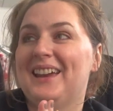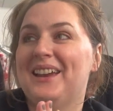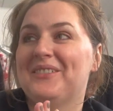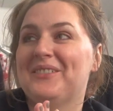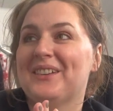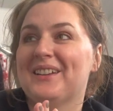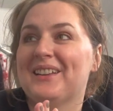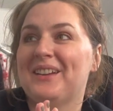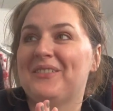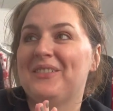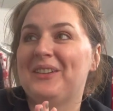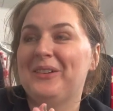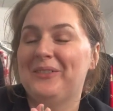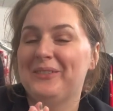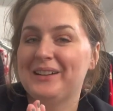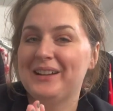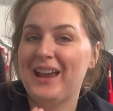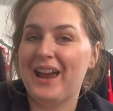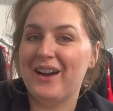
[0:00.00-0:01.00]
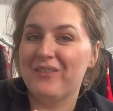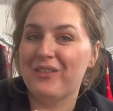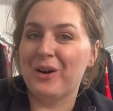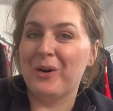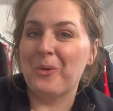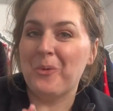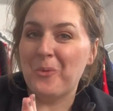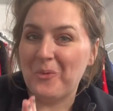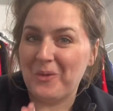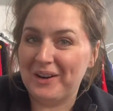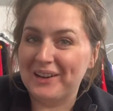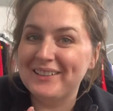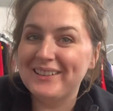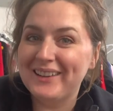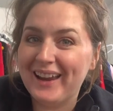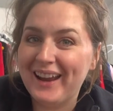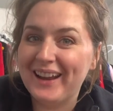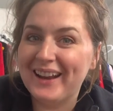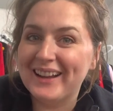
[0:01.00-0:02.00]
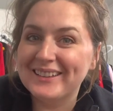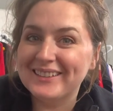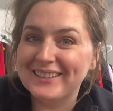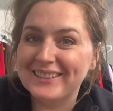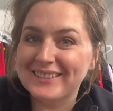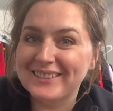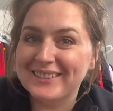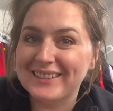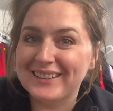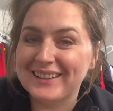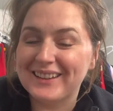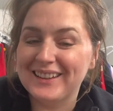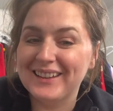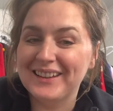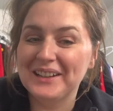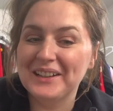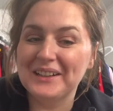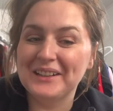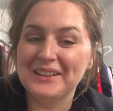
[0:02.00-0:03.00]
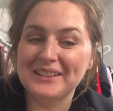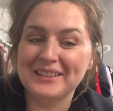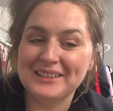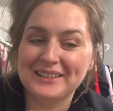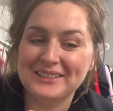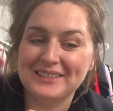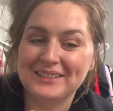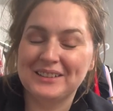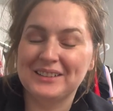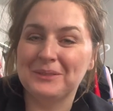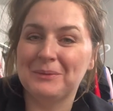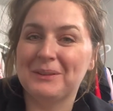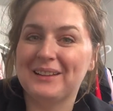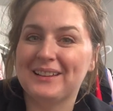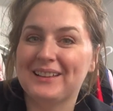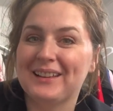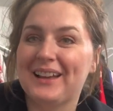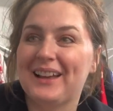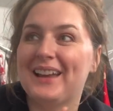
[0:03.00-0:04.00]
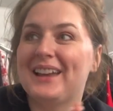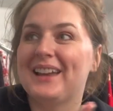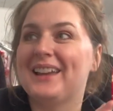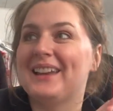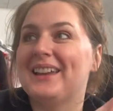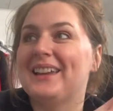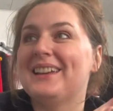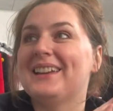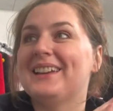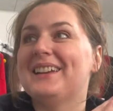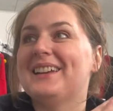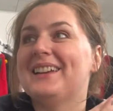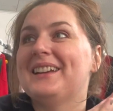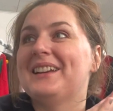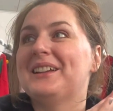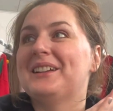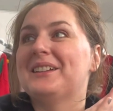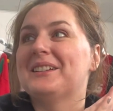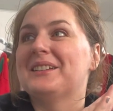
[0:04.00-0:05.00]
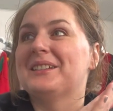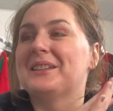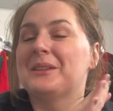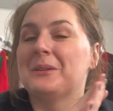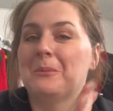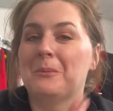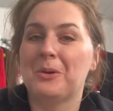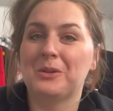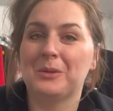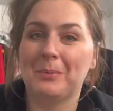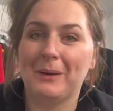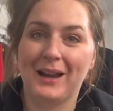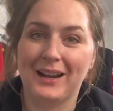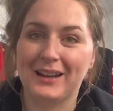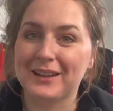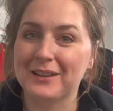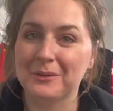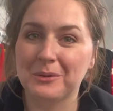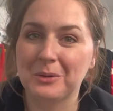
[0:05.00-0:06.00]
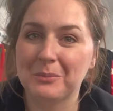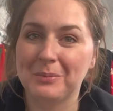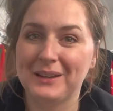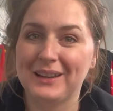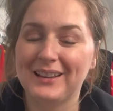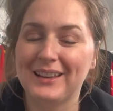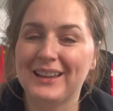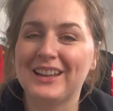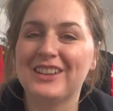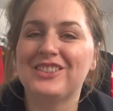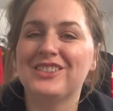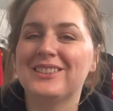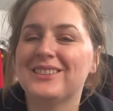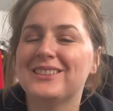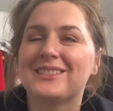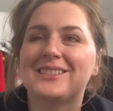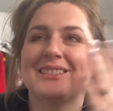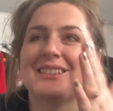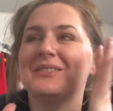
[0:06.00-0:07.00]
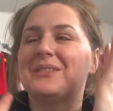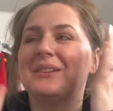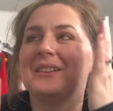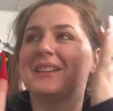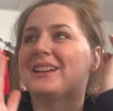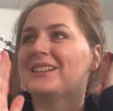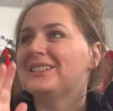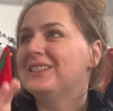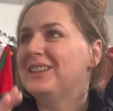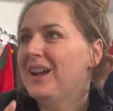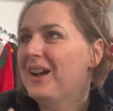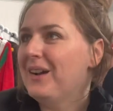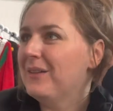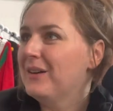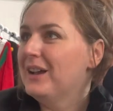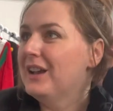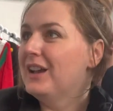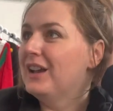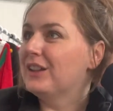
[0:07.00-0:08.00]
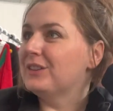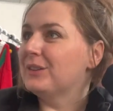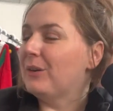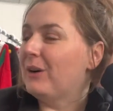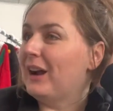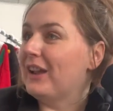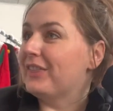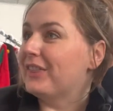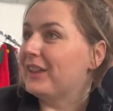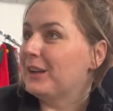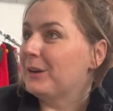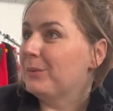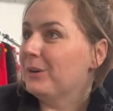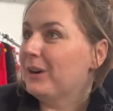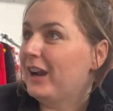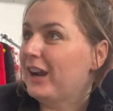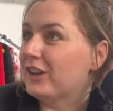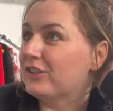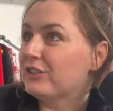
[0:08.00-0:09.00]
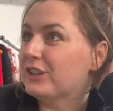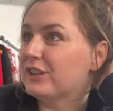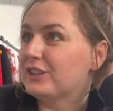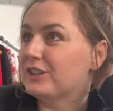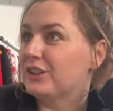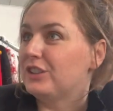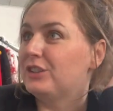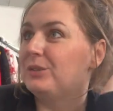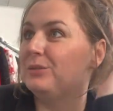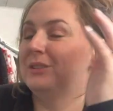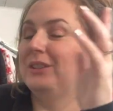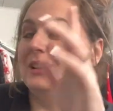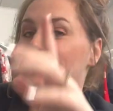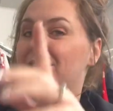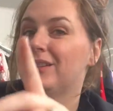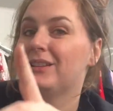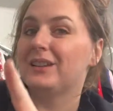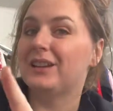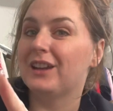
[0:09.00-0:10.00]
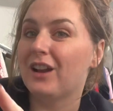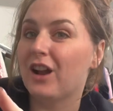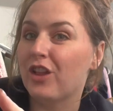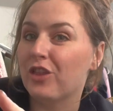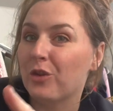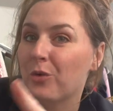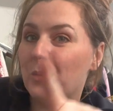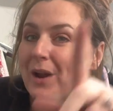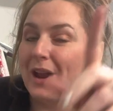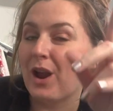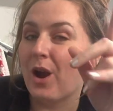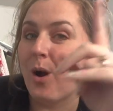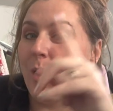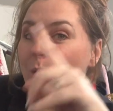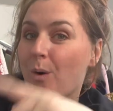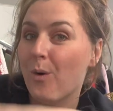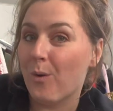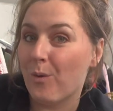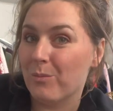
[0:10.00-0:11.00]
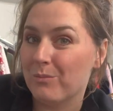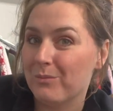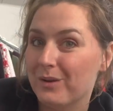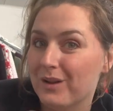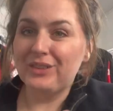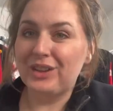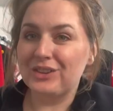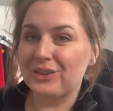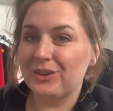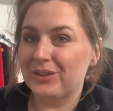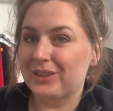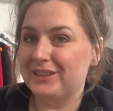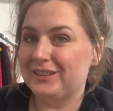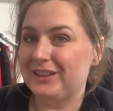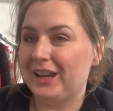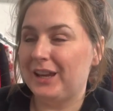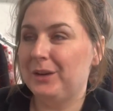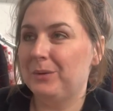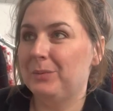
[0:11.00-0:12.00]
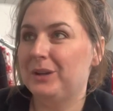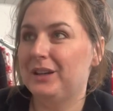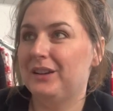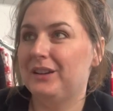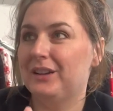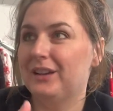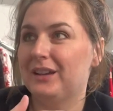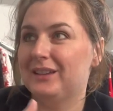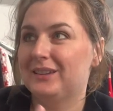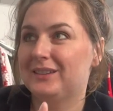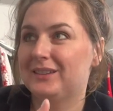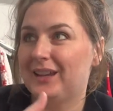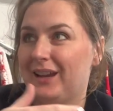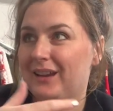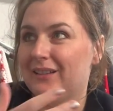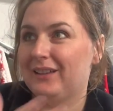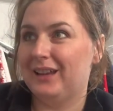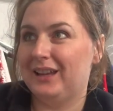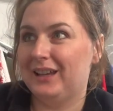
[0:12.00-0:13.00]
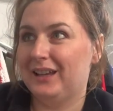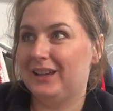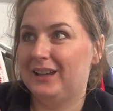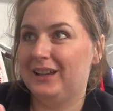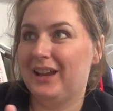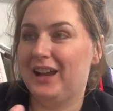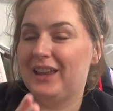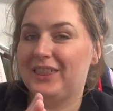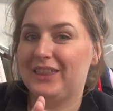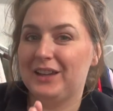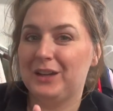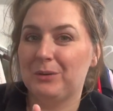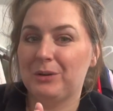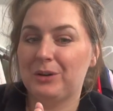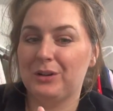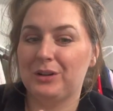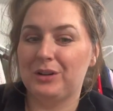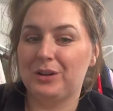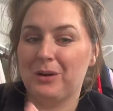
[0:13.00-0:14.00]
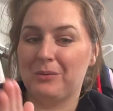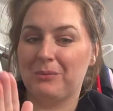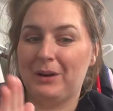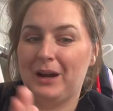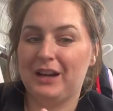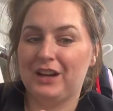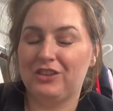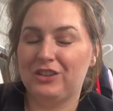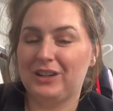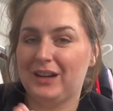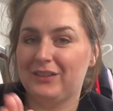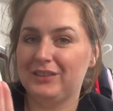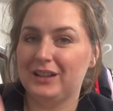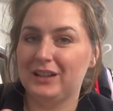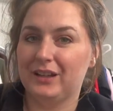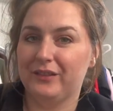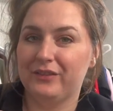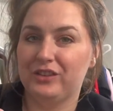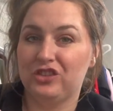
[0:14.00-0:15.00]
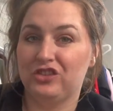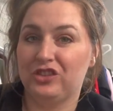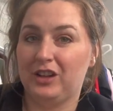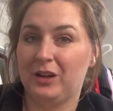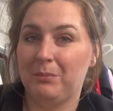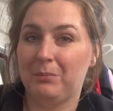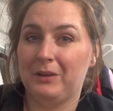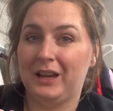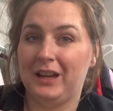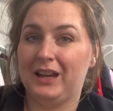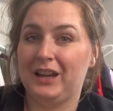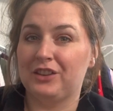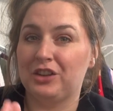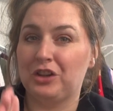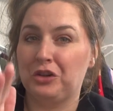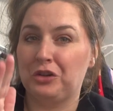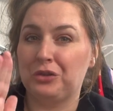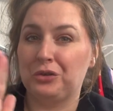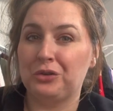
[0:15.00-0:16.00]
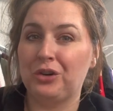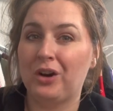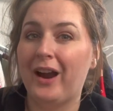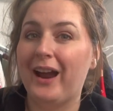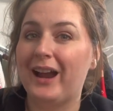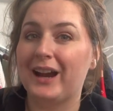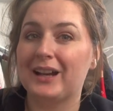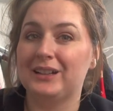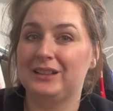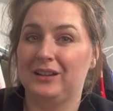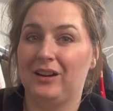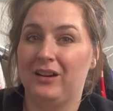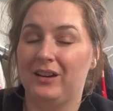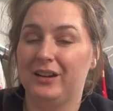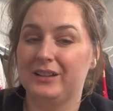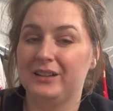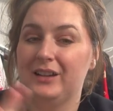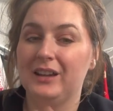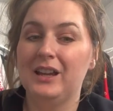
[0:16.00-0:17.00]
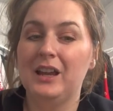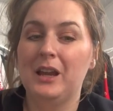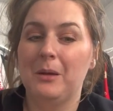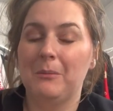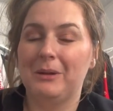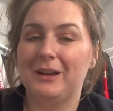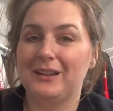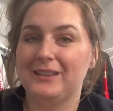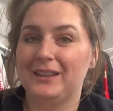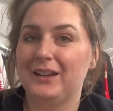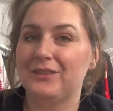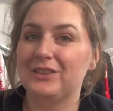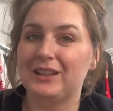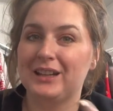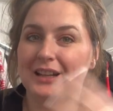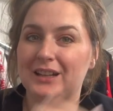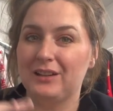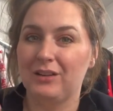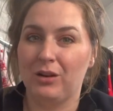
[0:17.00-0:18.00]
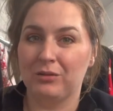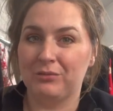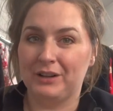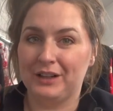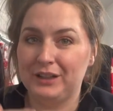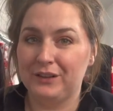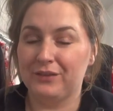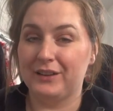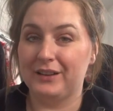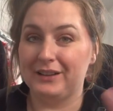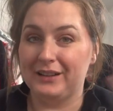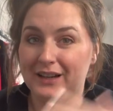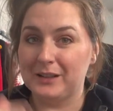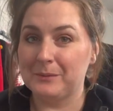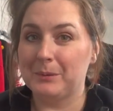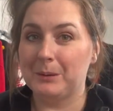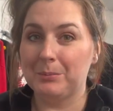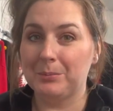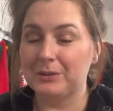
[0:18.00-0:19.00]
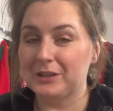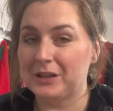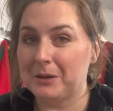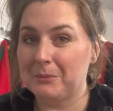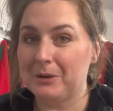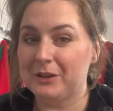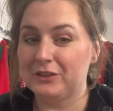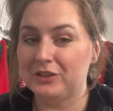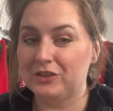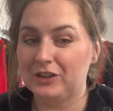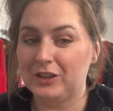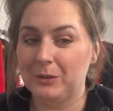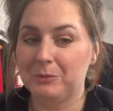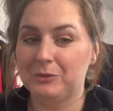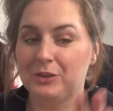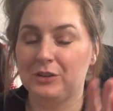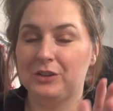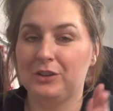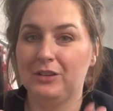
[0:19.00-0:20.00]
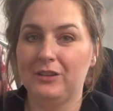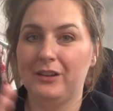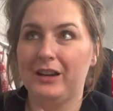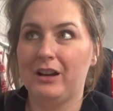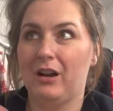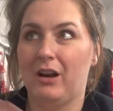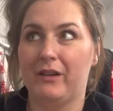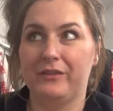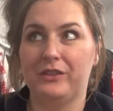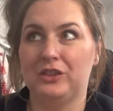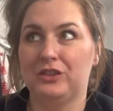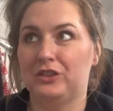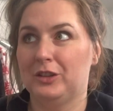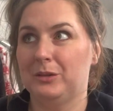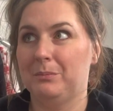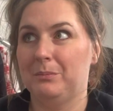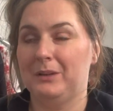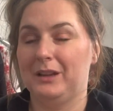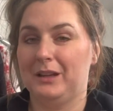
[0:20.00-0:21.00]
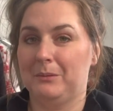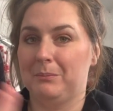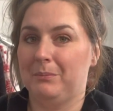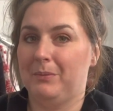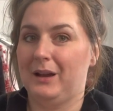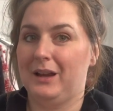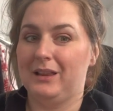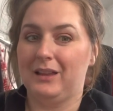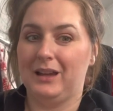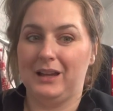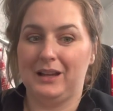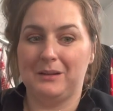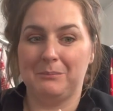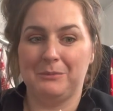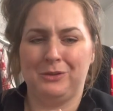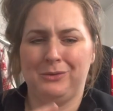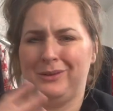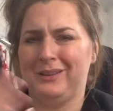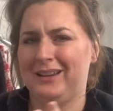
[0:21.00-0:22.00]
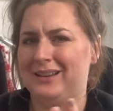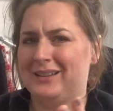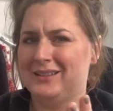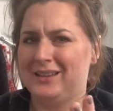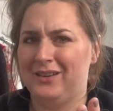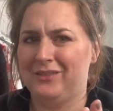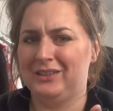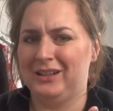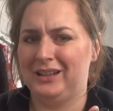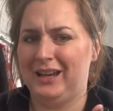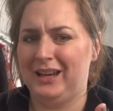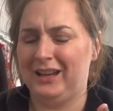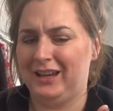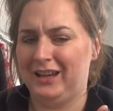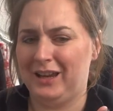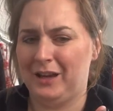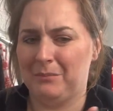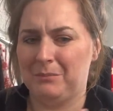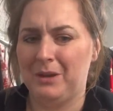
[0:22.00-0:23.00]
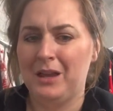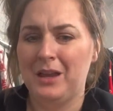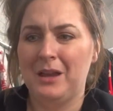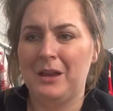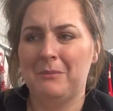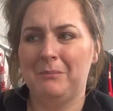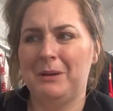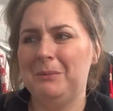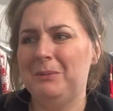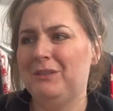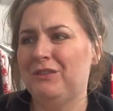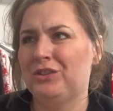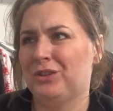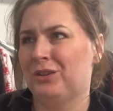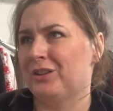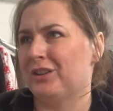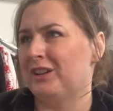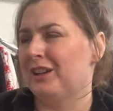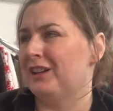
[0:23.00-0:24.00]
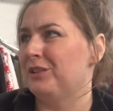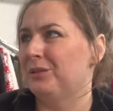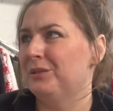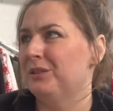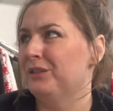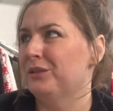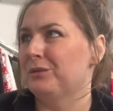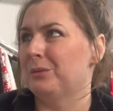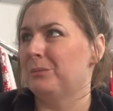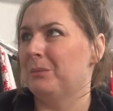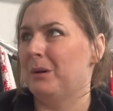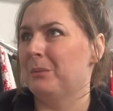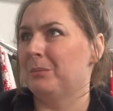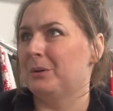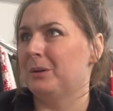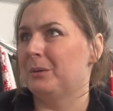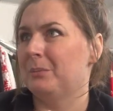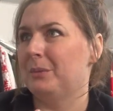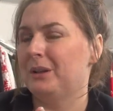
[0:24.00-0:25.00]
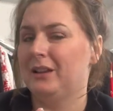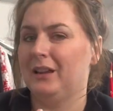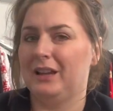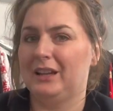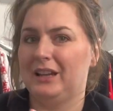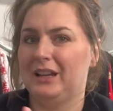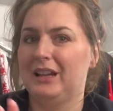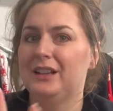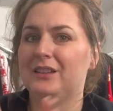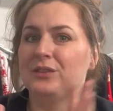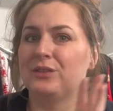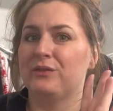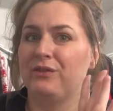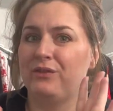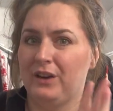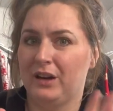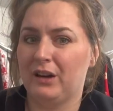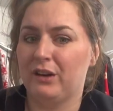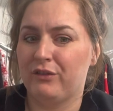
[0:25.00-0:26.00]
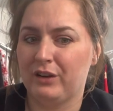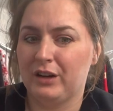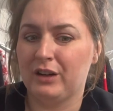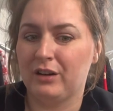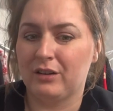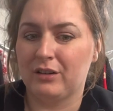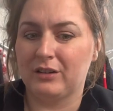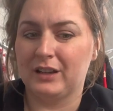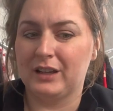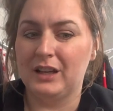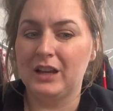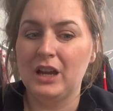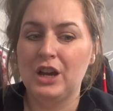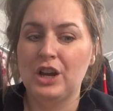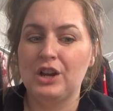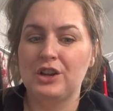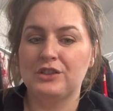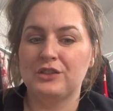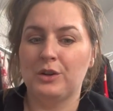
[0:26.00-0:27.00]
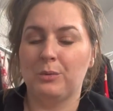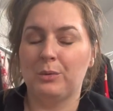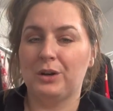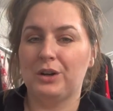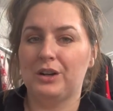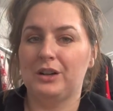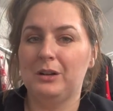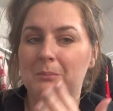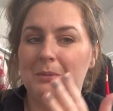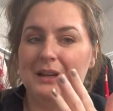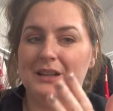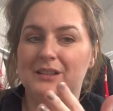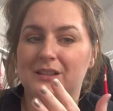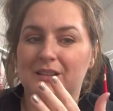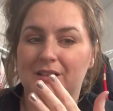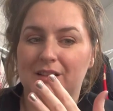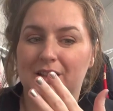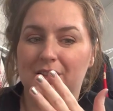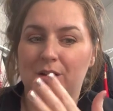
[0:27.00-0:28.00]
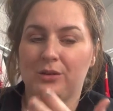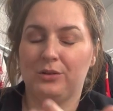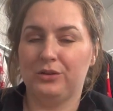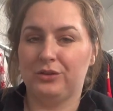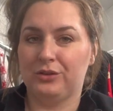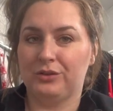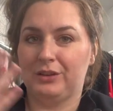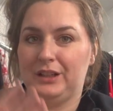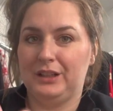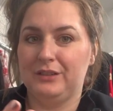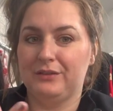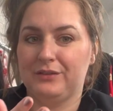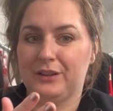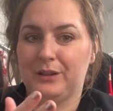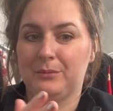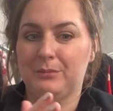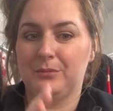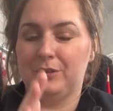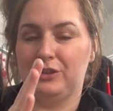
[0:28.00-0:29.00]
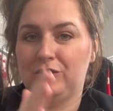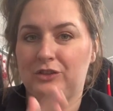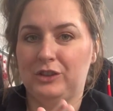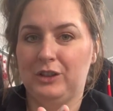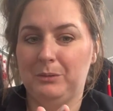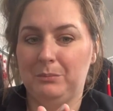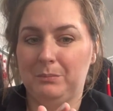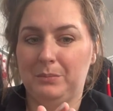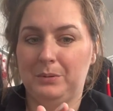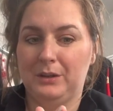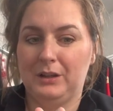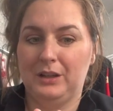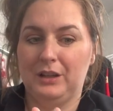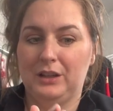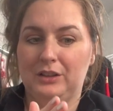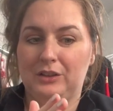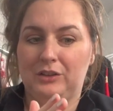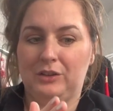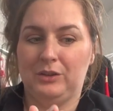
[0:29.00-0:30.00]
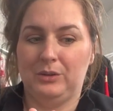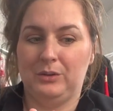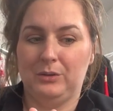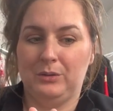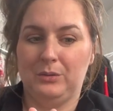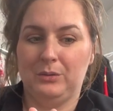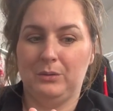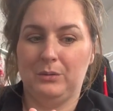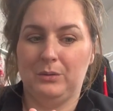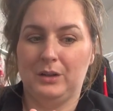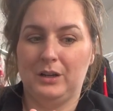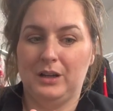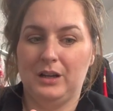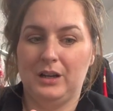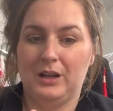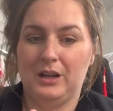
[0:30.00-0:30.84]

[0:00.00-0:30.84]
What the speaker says: we're like, we don't want to have our one day at Disney to be, like, the most packed it will be. Like, it's just, we're like, no. So I think we're actually going to do Disney on the way home. So the day we sail in, I think we're going to go right. Because you have to get off the ship, like, at the crack of dawn. Because they have to get it all ready for the next people to come on the ship. So you're, like, off the ship, like, by, like, between, like, 7 and 8 a.m. Maybe even earlier. I don't even remember. But, like, it's very, very early. So we're going to basically go straight from the ship to